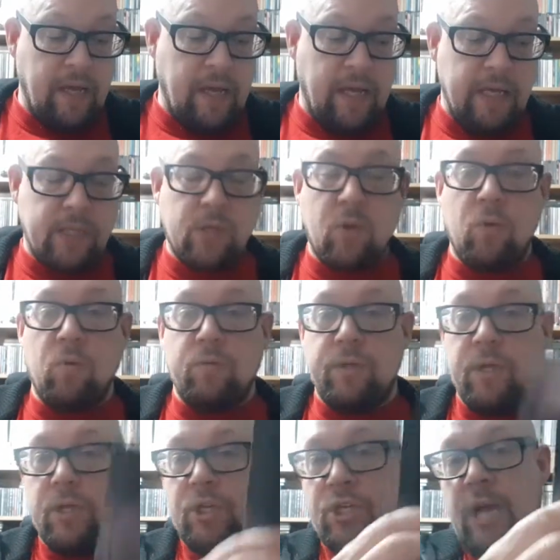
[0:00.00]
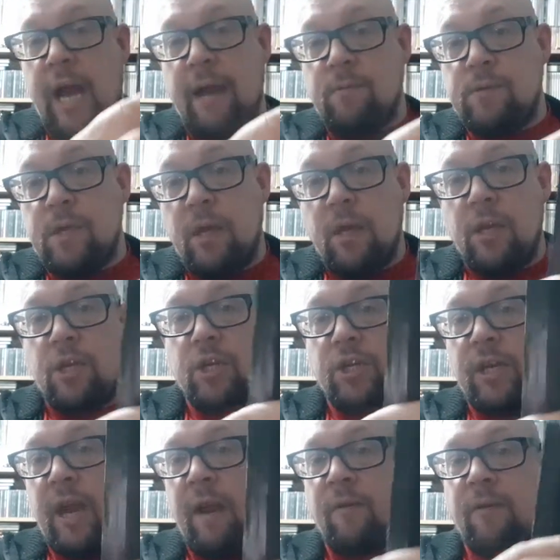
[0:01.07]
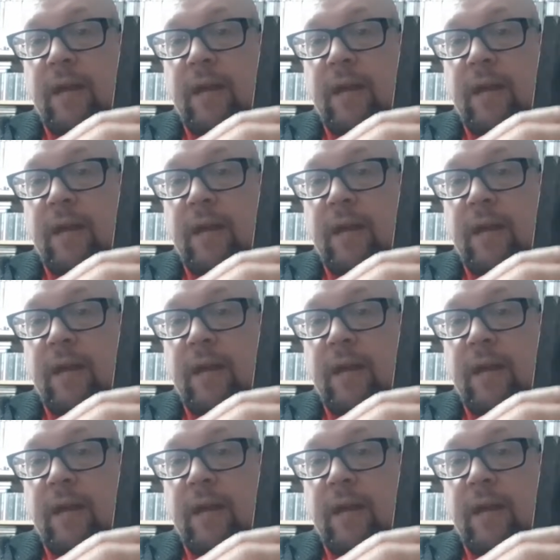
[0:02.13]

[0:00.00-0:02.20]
is called Shout. Shout